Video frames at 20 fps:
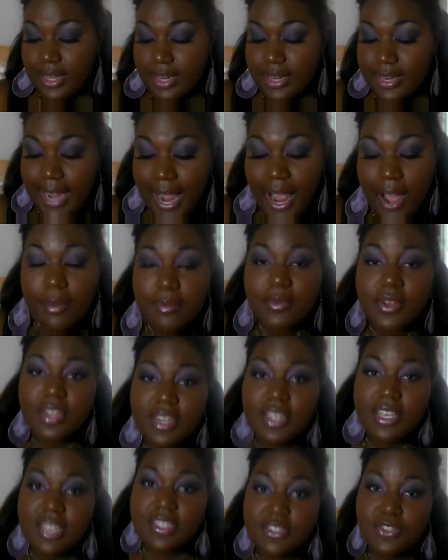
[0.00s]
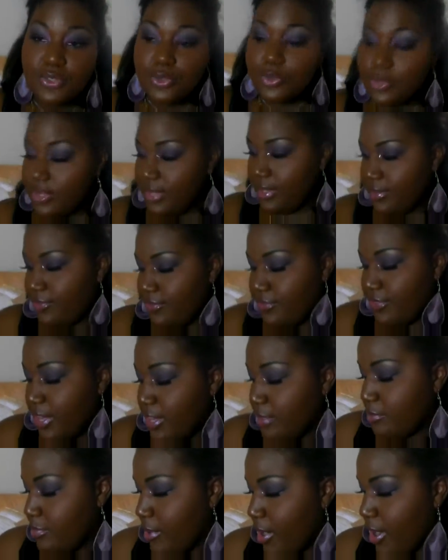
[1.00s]
Now I'm going to get to the
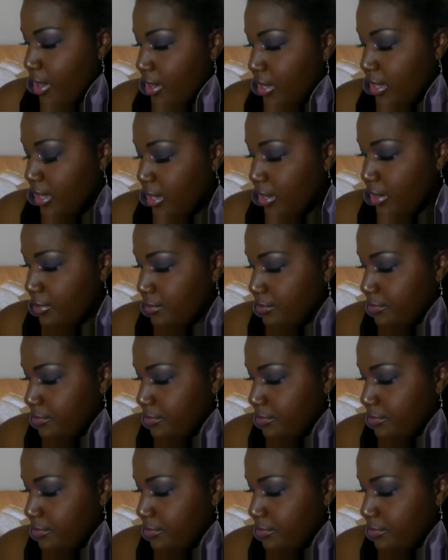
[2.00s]
fun part here.